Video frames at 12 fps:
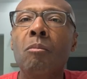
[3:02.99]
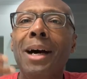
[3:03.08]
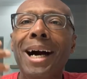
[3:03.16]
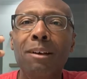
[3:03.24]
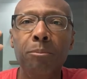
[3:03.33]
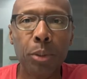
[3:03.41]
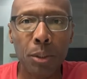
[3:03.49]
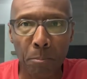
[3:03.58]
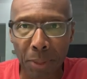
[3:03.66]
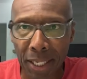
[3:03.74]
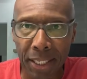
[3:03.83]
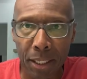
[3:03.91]
I put
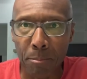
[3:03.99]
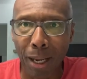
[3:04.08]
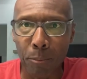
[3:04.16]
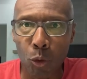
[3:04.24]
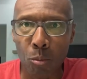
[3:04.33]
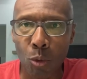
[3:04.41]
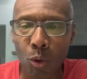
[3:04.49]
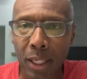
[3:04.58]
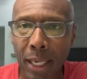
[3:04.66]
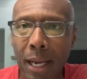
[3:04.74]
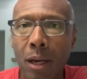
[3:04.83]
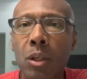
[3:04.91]
money in my Moomoo
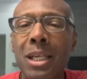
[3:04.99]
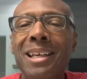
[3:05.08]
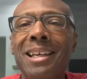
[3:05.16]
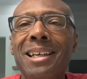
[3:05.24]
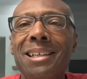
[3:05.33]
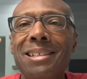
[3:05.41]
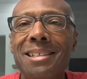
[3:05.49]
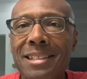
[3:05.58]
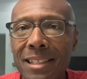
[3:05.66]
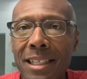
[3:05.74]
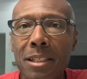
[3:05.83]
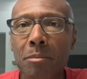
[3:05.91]
account.
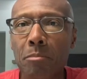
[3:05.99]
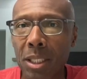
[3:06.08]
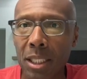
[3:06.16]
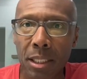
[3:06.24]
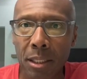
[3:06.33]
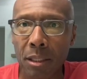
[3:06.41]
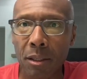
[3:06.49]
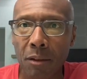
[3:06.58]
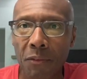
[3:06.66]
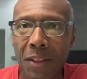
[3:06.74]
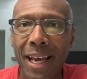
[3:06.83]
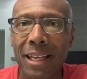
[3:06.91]
Send me
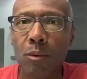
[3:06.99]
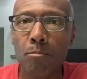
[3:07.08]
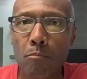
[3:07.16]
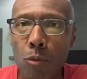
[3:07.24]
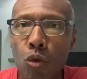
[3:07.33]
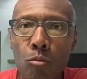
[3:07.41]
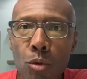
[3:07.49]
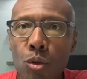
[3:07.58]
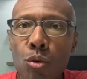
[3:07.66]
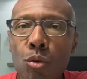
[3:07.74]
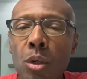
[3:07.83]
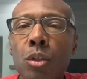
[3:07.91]
that
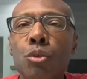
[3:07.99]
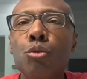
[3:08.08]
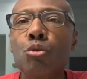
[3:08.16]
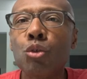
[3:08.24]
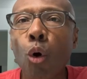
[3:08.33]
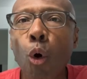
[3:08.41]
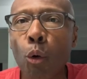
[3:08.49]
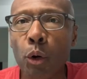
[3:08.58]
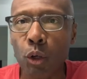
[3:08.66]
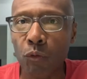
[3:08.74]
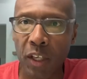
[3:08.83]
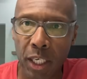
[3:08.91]
Moomoo
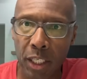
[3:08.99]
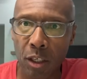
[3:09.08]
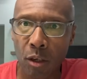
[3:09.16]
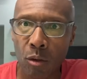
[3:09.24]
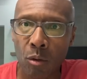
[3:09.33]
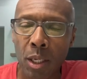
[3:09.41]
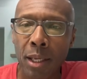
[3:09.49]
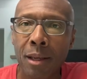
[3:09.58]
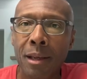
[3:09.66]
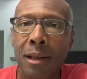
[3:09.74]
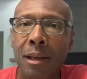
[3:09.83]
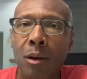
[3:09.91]
tutorial video
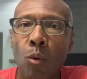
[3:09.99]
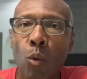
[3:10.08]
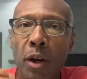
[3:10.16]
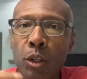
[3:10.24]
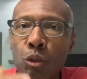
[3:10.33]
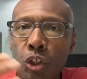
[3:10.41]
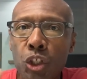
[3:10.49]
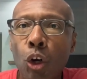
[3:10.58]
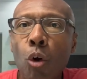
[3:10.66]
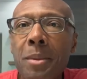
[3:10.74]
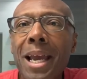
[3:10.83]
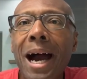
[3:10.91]
where you
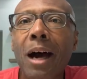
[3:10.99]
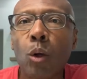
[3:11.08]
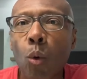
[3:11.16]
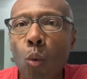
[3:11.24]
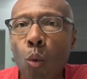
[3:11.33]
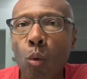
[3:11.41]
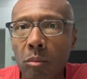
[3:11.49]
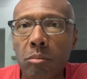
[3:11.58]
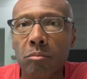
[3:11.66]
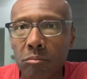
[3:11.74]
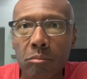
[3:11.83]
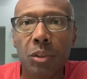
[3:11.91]
show me how
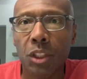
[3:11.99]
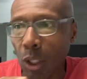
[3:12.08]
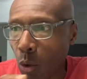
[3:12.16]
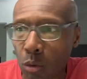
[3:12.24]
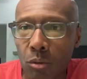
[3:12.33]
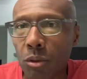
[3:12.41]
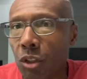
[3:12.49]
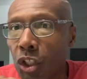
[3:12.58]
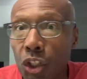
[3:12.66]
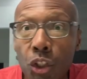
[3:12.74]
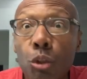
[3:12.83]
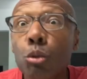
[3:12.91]
to, to
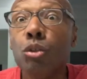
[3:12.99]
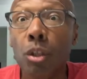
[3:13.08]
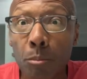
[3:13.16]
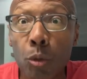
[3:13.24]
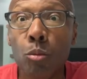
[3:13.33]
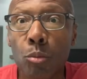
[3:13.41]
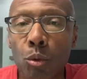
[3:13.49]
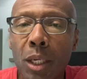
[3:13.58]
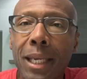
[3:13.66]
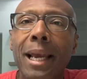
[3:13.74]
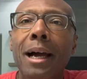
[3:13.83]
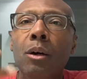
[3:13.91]
use the Moomoo
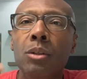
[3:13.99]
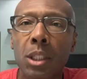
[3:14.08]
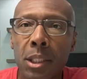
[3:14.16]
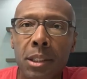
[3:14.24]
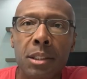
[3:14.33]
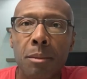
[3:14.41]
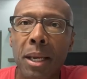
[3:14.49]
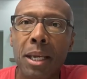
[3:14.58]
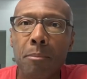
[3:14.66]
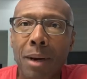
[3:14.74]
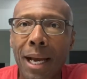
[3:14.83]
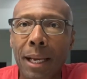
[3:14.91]
account to
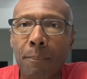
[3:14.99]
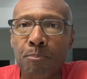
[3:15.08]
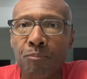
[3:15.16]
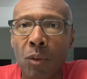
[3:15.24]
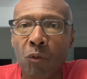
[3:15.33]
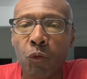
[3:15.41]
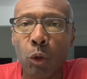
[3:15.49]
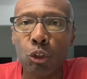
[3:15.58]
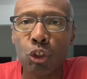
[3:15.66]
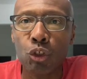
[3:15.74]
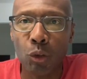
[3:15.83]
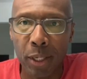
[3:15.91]
make my
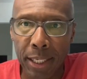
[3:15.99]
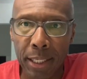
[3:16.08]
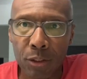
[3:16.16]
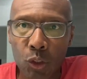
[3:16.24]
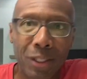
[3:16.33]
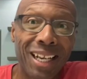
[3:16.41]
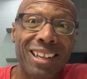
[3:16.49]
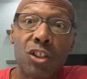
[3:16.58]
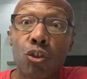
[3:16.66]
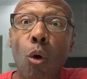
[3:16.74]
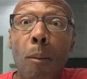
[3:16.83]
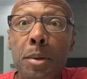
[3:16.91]
first trade so that I can
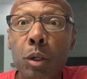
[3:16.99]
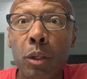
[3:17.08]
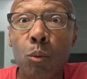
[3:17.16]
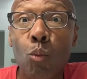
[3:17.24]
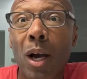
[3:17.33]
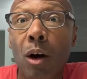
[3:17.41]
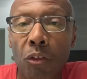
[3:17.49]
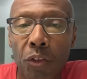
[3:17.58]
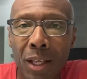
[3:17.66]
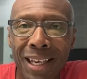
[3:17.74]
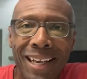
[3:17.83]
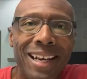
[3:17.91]
start building
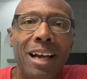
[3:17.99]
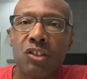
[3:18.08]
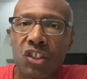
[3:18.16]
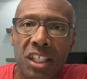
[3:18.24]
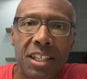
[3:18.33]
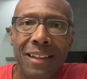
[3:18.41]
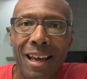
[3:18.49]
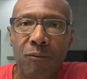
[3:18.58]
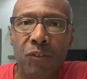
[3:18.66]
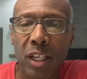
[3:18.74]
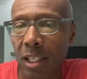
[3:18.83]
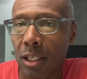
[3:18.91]
wealth. And I'll send you that
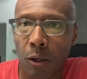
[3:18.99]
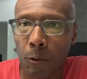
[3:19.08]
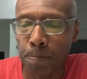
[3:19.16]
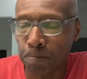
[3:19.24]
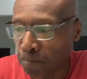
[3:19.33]
video.